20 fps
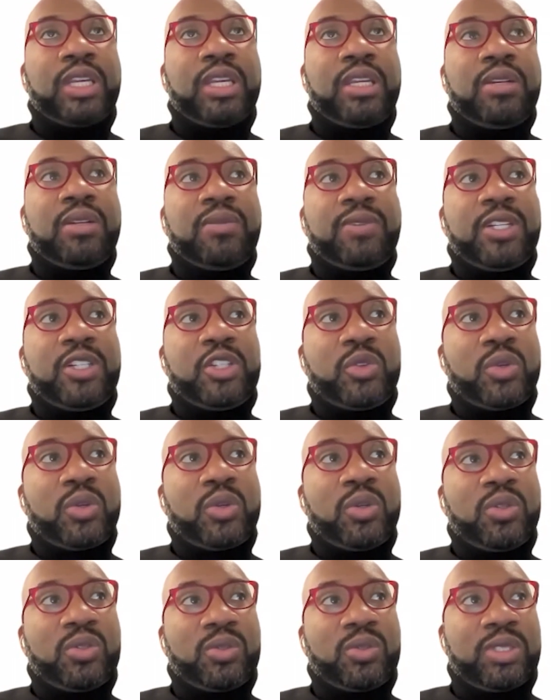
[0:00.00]

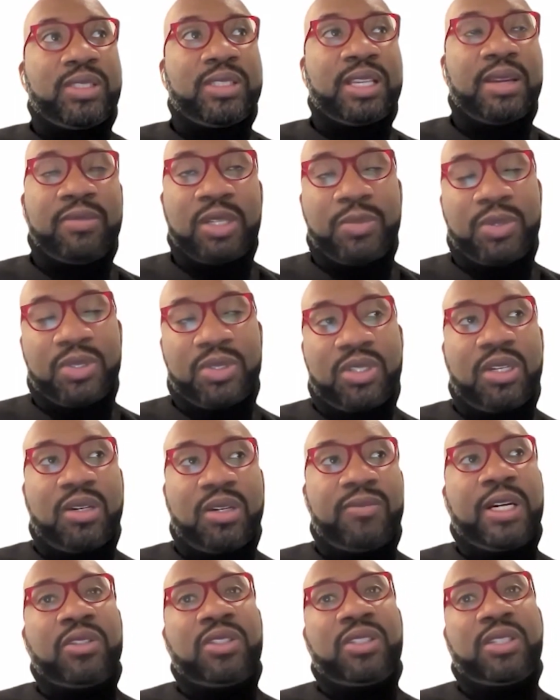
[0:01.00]
individuals or 70%
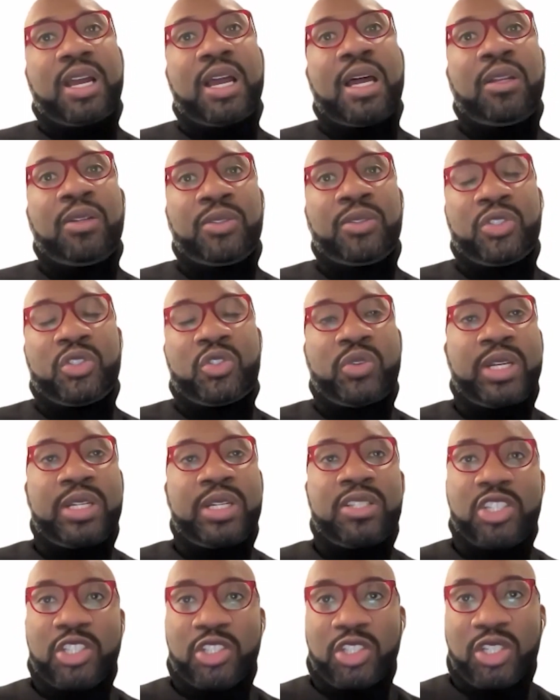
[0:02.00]
of our scholars
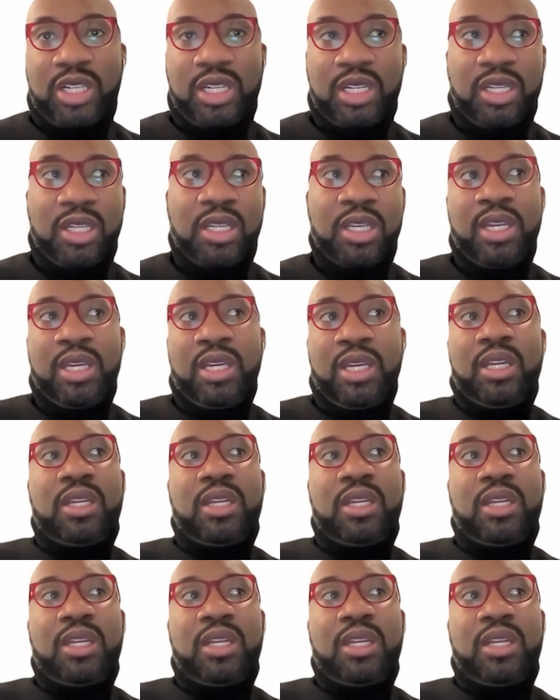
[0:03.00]
transitioning